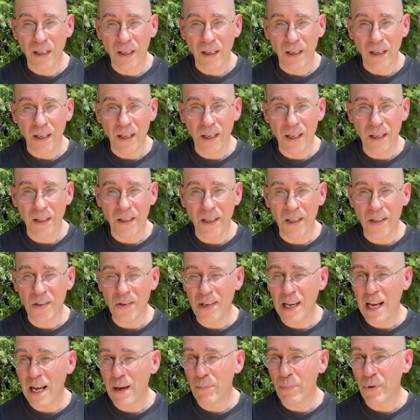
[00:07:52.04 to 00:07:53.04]
And
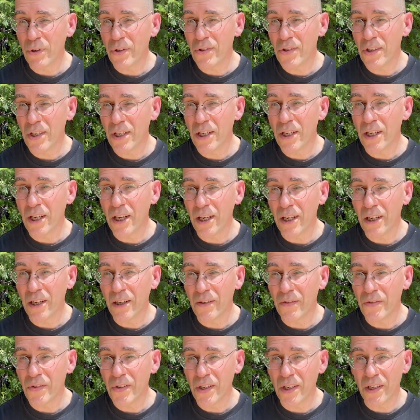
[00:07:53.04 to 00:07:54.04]
examples he
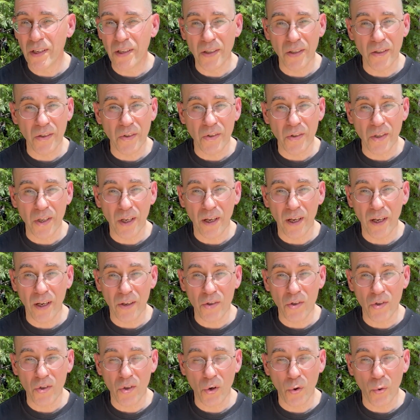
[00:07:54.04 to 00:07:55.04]
gives is a
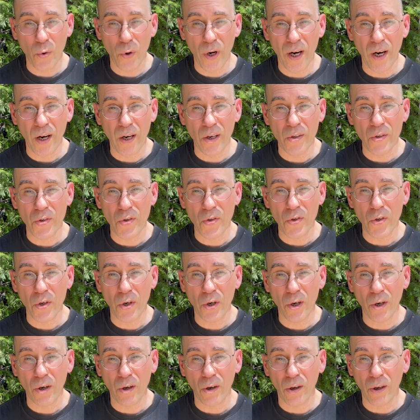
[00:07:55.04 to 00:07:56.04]
square
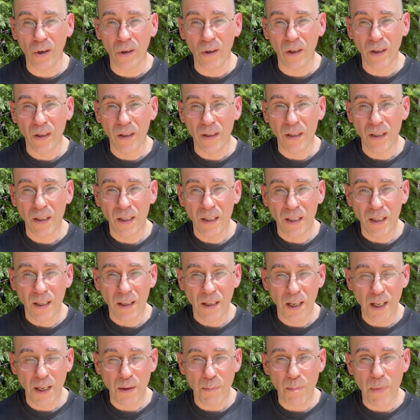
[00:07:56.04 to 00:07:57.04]
circle,
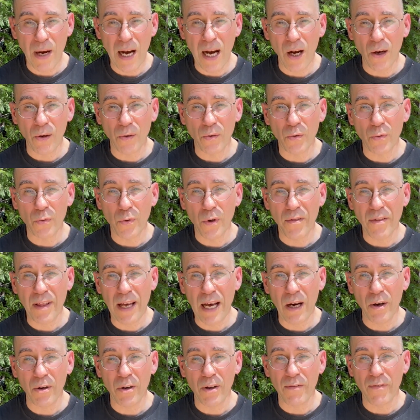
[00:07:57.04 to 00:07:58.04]
a mountain
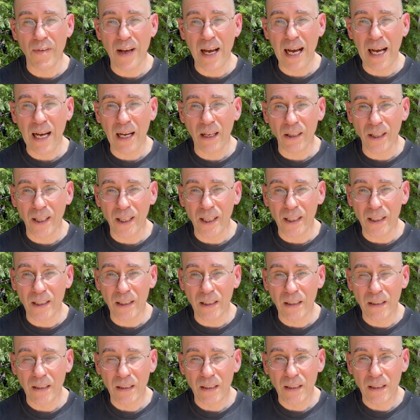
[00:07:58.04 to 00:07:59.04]
without a valley,
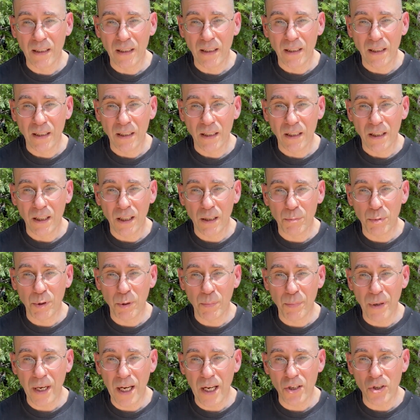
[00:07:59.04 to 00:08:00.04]
a
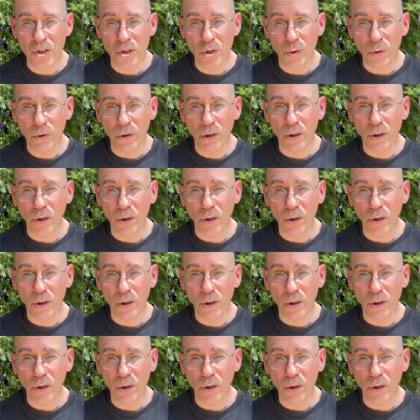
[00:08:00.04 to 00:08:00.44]
perpetual